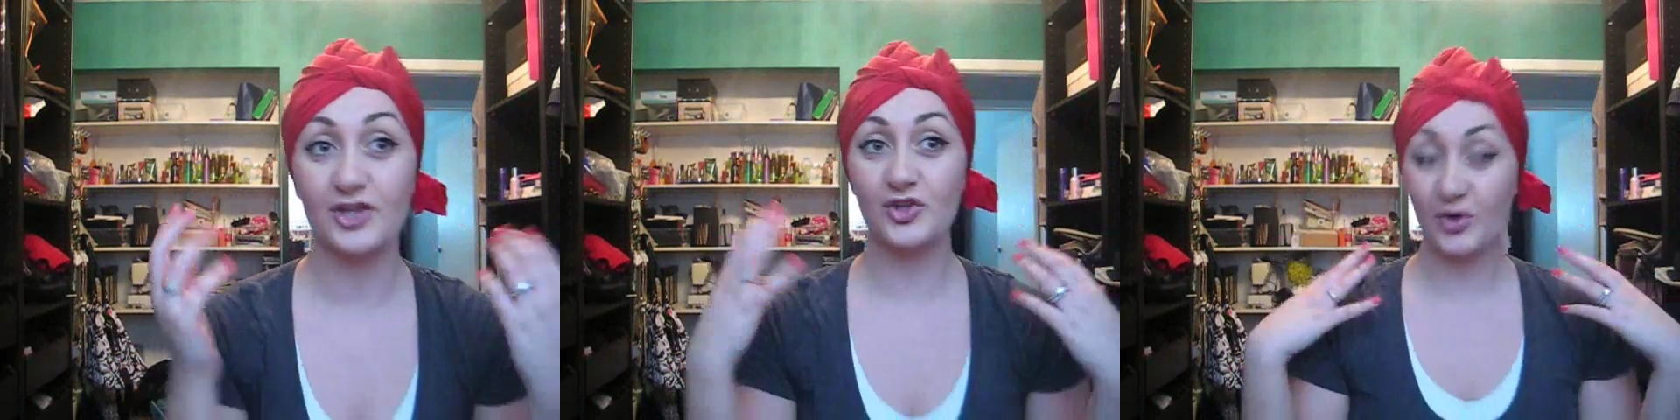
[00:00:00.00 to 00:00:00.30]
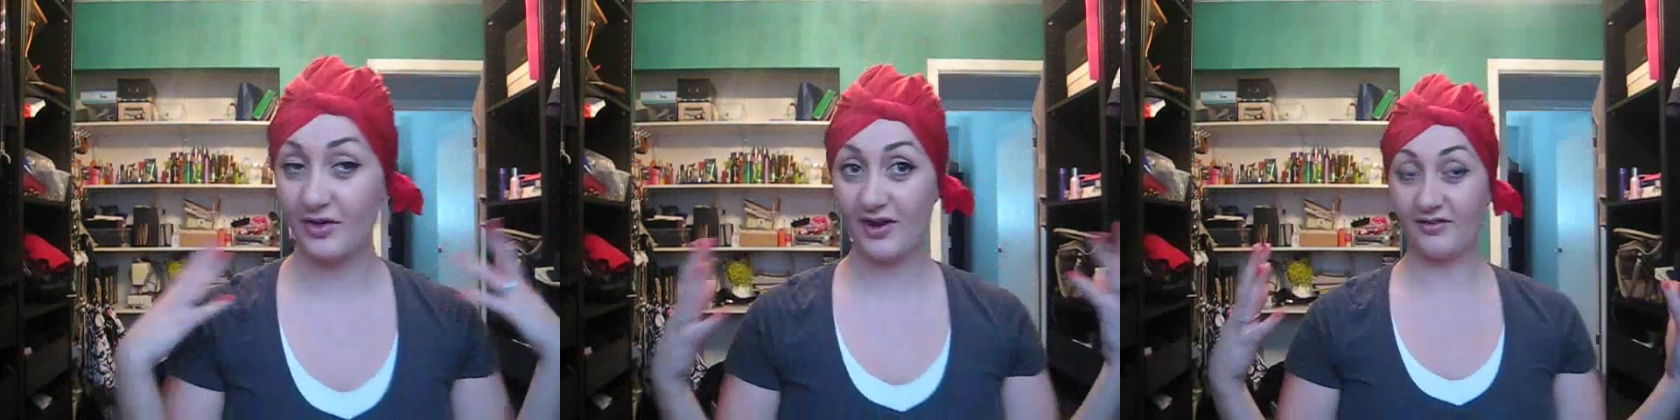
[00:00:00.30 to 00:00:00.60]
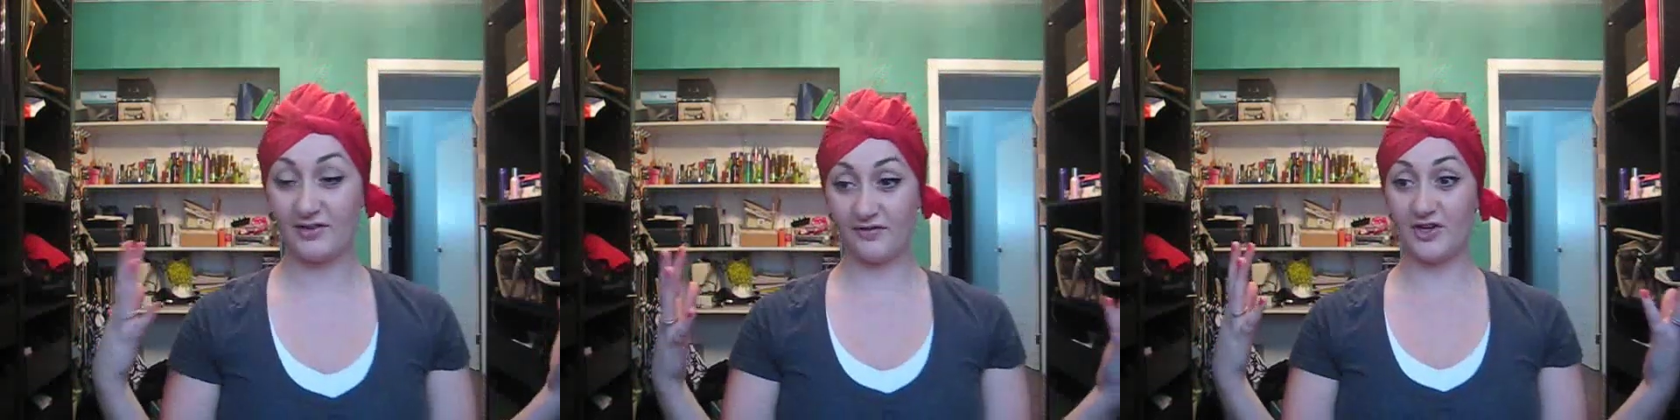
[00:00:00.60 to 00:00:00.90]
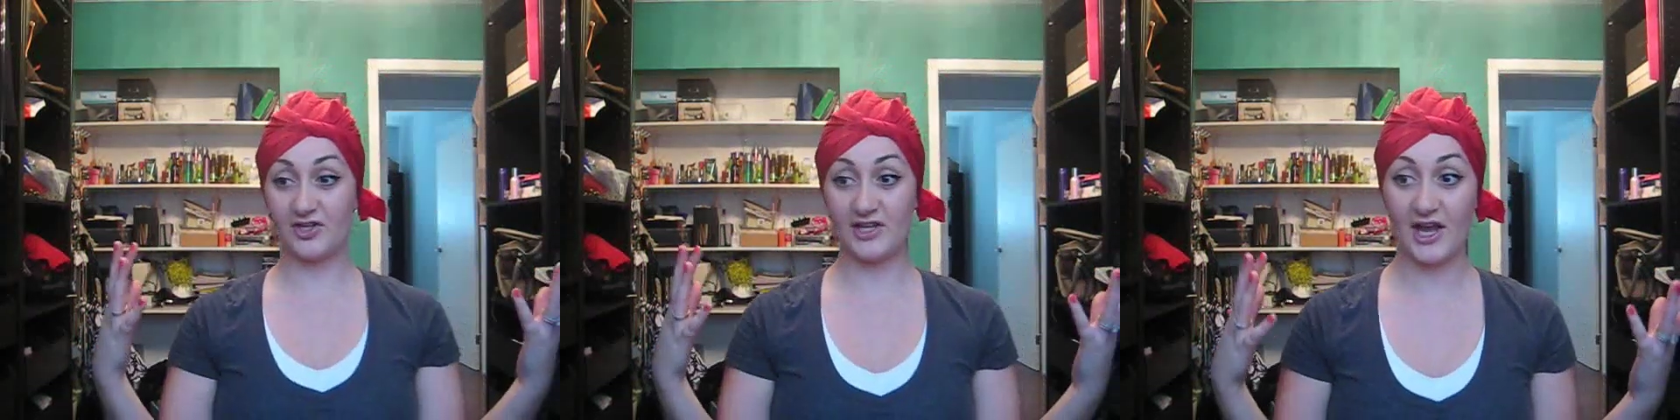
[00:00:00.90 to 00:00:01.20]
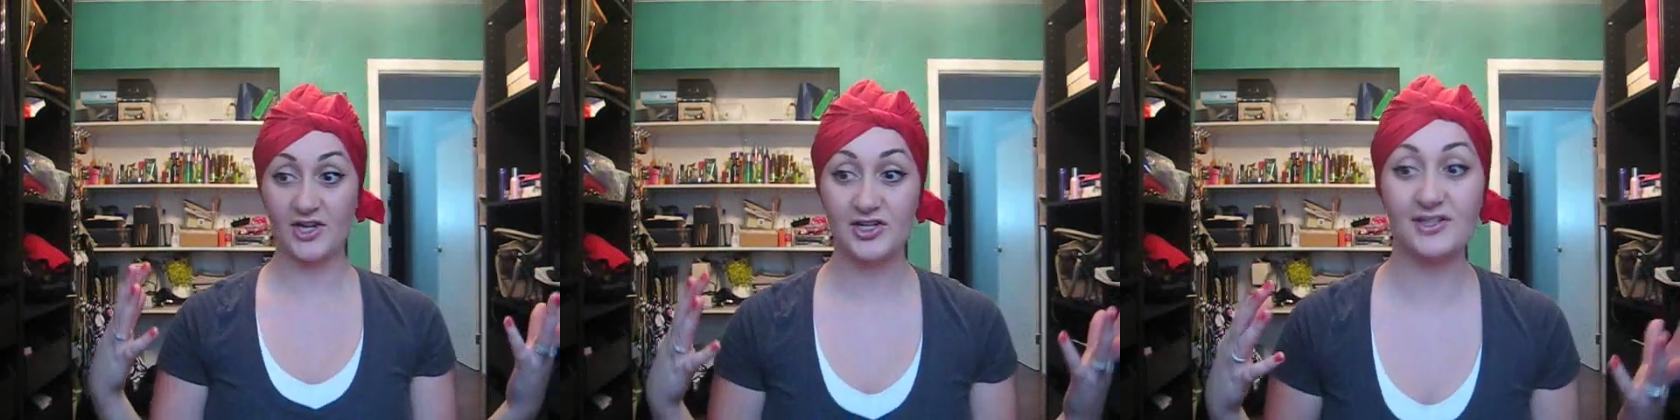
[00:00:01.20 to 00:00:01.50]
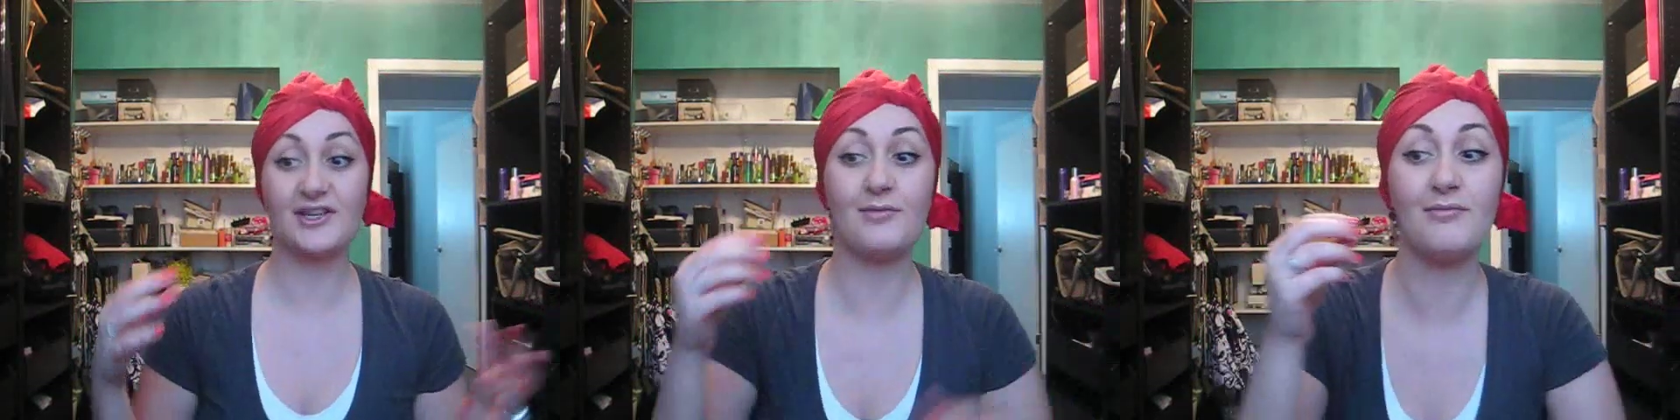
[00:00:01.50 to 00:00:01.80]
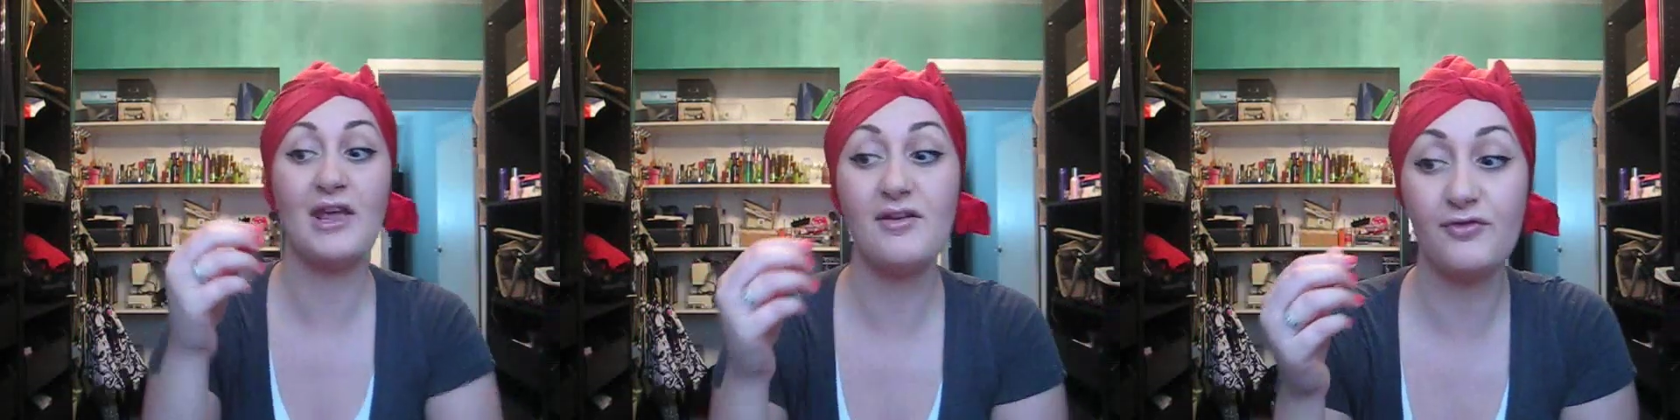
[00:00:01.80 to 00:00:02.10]
You don't even have to finish the edges. It
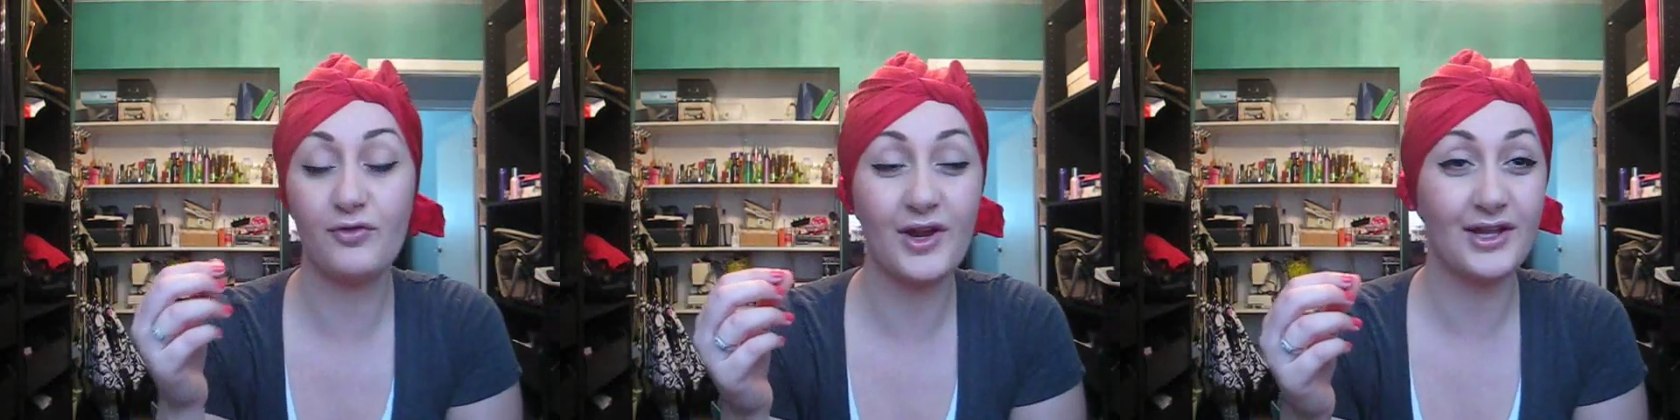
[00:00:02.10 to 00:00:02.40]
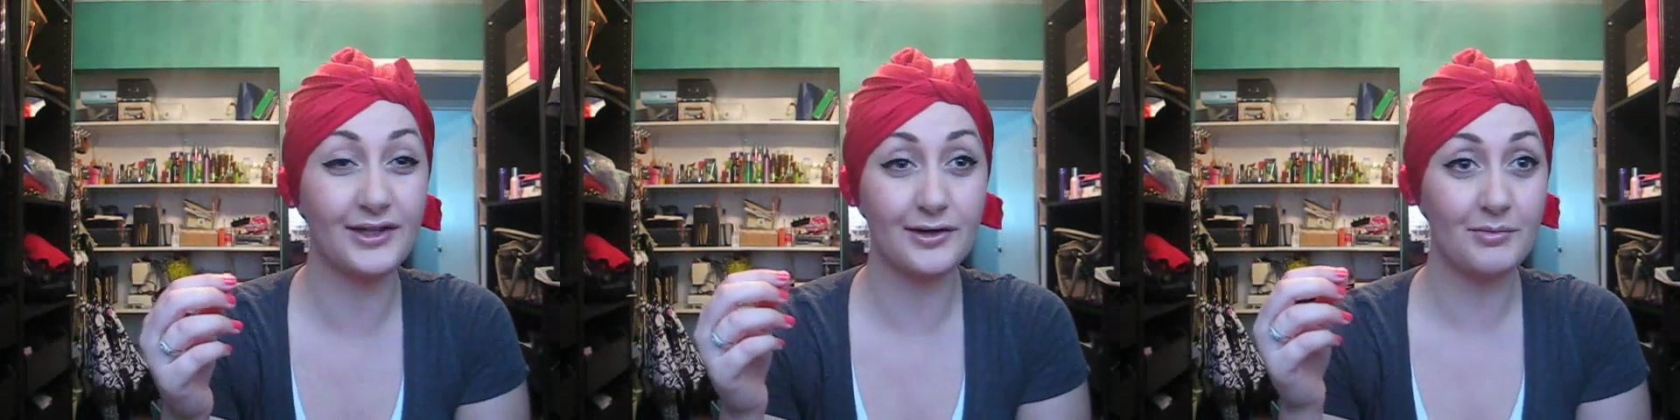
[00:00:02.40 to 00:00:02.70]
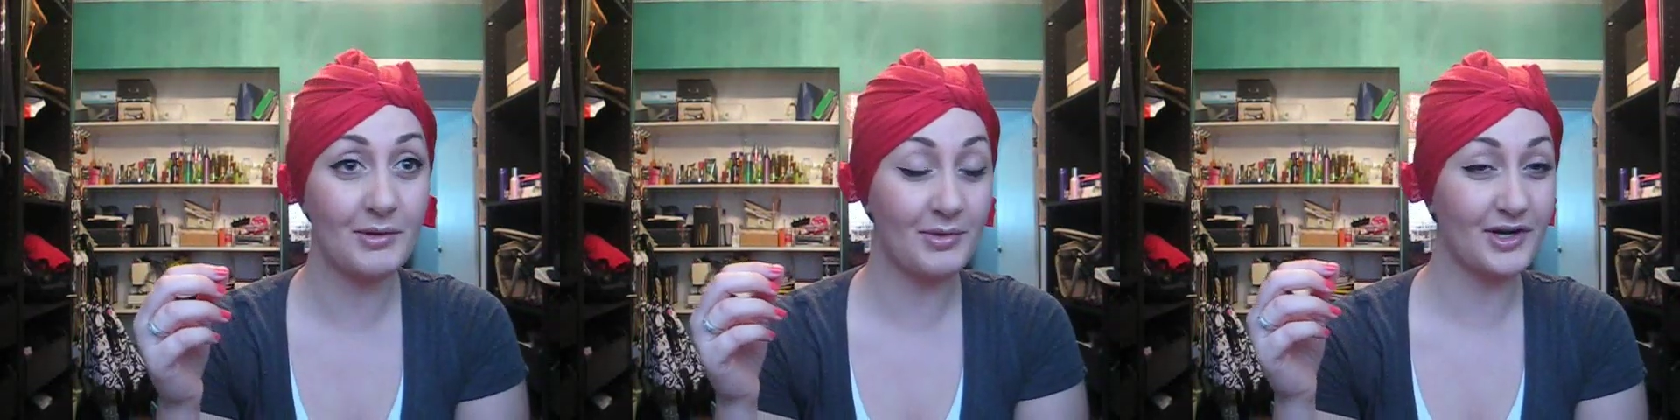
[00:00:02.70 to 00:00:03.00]
may fray a little bit,